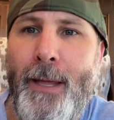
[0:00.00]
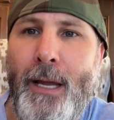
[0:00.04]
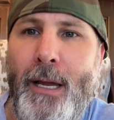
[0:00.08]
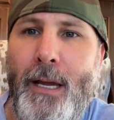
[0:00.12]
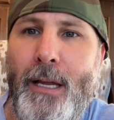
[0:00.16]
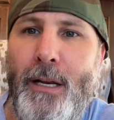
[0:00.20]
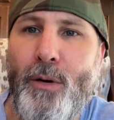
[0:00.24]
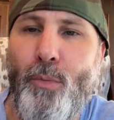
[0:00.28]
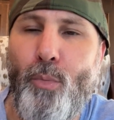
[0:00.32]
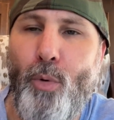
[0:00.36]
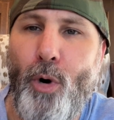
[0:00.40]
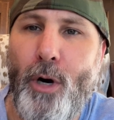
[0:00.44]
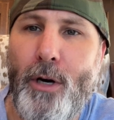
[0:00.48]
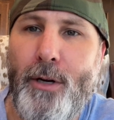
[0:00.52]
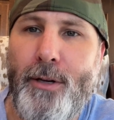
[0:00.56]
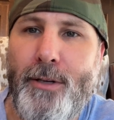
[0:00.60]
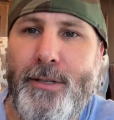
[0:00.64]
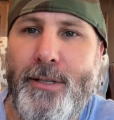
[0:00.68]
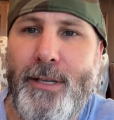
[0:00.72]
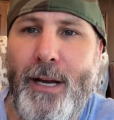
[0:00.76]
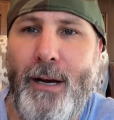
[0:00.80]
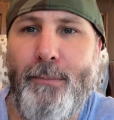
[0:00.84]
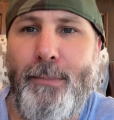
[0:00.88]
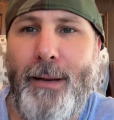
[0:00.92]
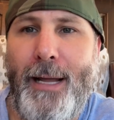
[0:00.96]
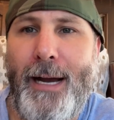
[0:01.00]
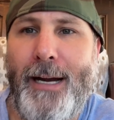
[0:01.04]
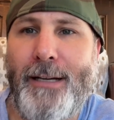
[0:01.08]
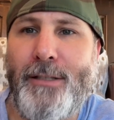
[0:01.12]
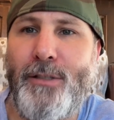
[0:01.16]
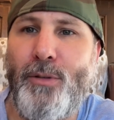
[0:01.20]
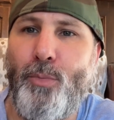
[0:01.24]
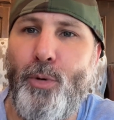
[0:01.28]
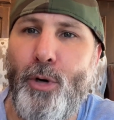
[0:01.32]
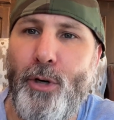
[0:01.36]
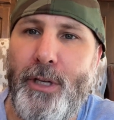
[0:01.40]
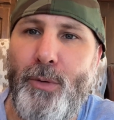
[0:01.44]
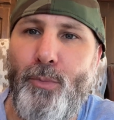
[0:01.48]
in the working cell block to
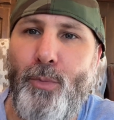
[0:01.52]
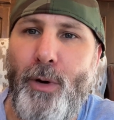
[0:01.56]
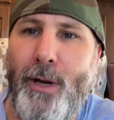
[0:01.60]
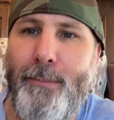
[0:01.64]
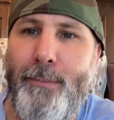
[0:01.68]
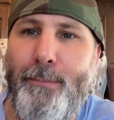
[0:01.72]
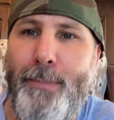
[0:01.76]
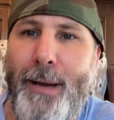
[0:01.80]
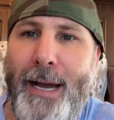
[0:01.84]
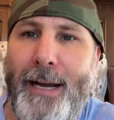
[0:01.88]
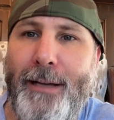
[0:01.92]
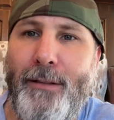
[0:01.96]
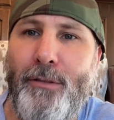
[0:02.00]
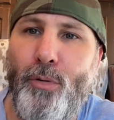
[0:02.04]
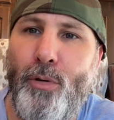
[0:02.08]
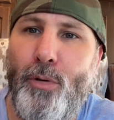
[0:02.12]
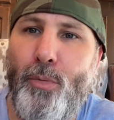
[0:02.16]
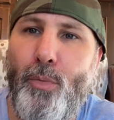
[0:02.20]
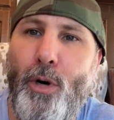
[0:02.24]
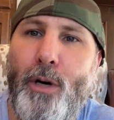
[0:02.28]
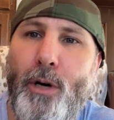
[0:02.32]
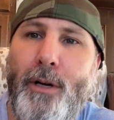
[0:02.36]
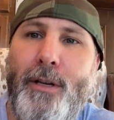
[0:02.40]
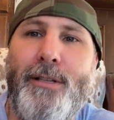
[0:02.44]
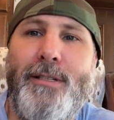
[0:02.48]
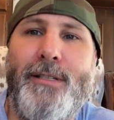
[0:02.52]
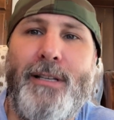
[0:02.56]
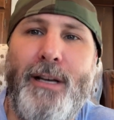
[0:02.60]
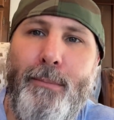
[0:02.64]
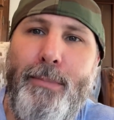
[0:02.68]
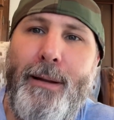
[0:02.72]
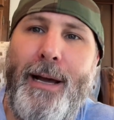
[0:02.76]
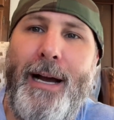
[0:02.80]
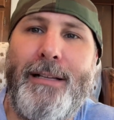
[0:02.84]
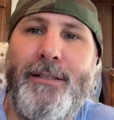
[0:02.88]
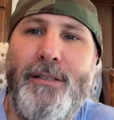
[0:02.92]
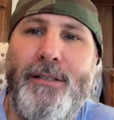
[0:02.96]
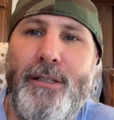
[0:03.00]
work your way back through the working cell
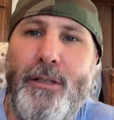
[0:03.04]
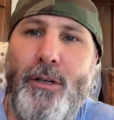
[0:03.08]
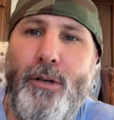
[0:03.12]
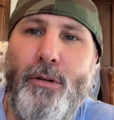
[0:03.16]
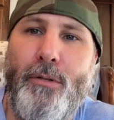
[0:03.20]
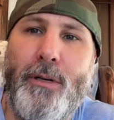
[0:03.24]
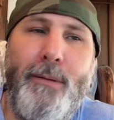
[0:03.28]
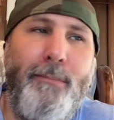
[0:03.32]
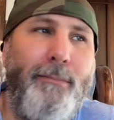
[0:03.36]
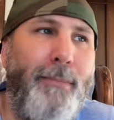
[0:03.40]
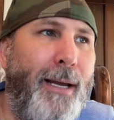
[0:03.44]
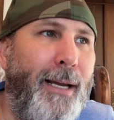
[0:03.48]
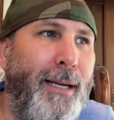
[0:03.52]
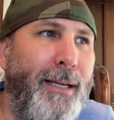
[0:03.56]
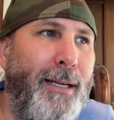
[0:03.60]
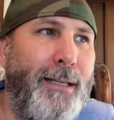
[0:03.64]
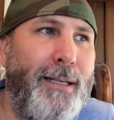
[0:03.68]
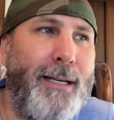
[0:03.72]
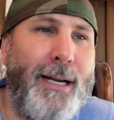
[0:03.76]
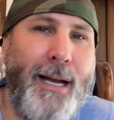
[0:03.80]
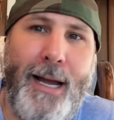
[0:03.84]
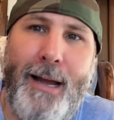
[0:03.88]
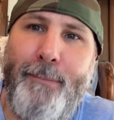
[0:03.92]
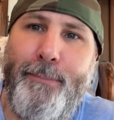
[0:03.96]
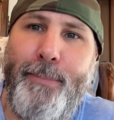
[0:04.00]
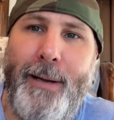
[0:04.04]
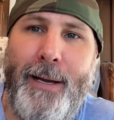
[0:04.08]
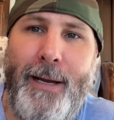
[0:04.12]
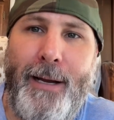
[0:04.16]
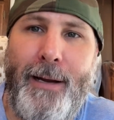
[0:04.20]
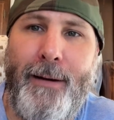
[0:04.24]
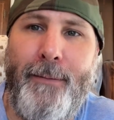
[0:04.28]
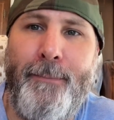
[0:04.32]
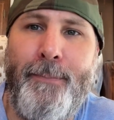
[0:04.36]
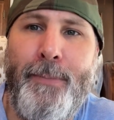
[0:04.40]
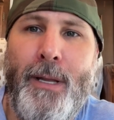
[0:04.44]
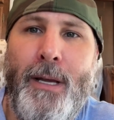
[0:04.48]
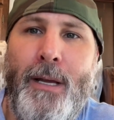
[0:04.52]
block to go on the main
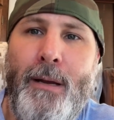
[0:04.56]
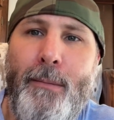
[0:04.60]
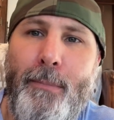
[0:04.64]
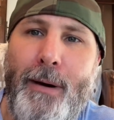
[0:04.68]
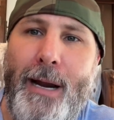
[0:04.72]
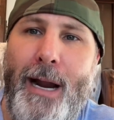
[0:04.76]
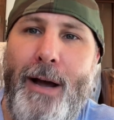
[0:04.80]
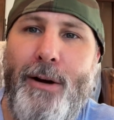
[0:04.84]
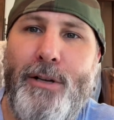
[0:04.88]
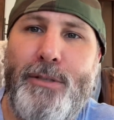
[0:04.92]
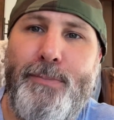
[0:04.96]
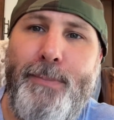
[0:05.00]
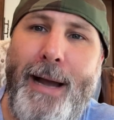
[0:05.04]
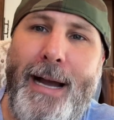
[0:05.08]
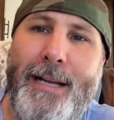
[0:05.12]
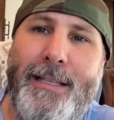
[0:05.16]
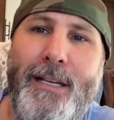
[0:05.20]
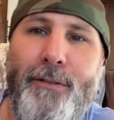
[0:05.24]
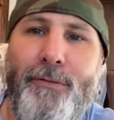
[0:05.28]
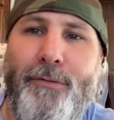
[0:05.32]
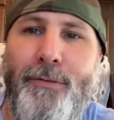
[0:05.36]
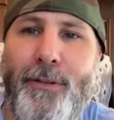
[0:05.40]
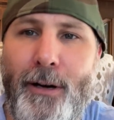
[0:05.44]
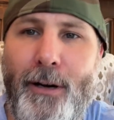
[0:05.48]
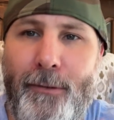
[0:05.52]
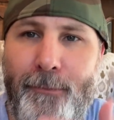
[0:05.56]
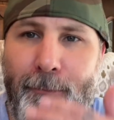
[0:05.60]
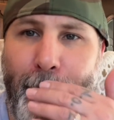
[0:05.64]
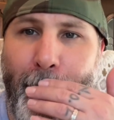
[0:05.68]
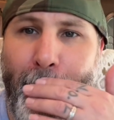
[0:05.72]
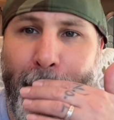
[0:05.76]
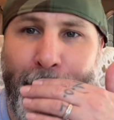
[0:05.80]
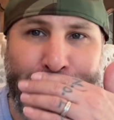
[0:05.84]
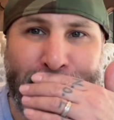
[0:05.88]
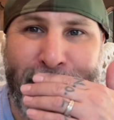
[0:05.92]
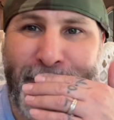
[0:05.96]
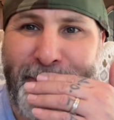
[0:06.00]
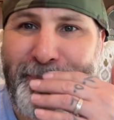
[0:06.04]
compound. But I was back there for a
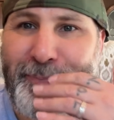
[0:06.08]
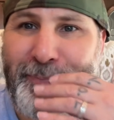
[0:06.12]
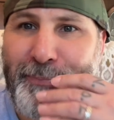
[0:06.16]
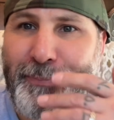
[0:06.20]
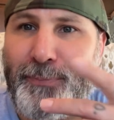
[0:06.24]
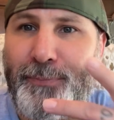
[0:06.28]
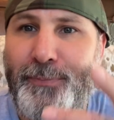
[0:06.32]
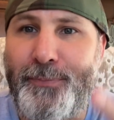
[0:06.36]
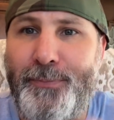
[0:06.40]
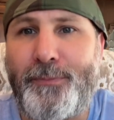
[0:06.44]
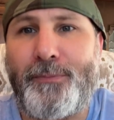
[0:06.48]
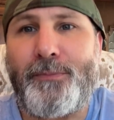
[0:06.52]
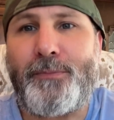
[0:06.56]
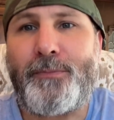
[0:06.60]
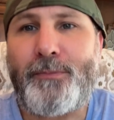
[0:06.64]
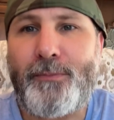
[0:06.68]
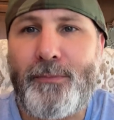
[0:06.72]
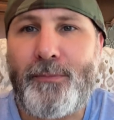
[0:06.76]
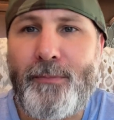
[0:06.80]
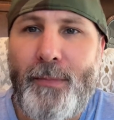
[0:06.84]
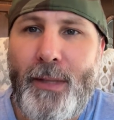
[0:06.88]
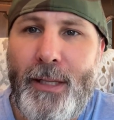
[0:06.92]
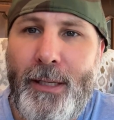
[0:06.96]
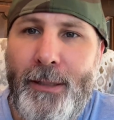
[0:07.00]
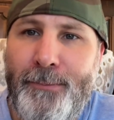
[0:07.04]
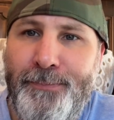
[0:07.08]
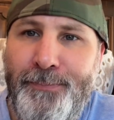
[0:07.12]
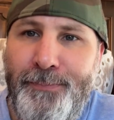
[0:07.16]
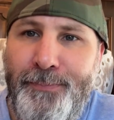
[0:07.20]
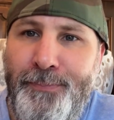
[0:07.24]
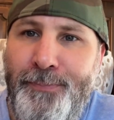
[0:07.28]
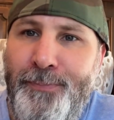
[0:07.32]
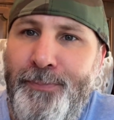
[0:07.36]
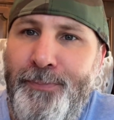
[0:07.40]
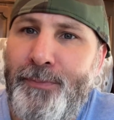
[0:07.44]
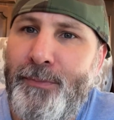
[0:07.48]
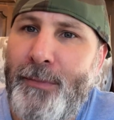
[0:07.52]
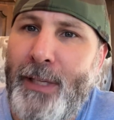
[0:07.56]
fight,
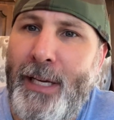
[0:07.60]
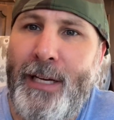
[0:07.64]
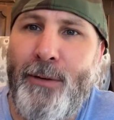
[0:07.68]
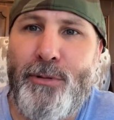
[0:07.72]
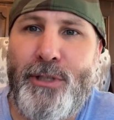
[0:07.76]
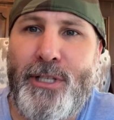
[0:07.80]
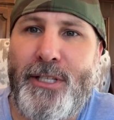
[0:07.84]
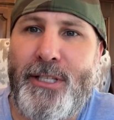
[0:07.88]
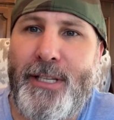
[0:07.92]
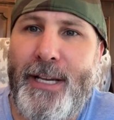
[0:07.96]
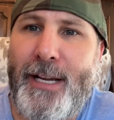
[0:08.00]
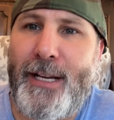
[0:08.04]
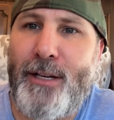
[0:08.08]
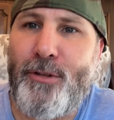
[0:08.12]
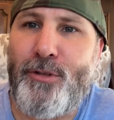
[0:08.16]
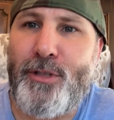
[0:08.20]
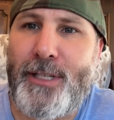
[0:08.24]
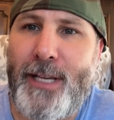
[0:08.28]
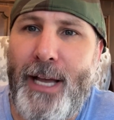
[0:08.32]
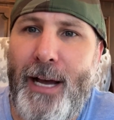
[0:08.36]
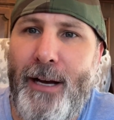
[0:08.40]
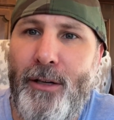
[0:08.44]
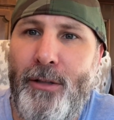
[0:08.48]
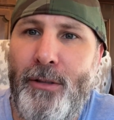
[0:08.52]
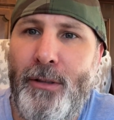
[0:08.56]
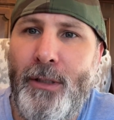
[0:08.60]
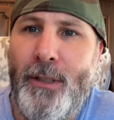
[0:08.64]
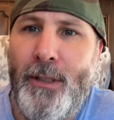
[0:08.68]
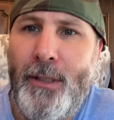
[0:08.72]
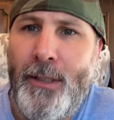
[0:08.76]
and it was a single cell.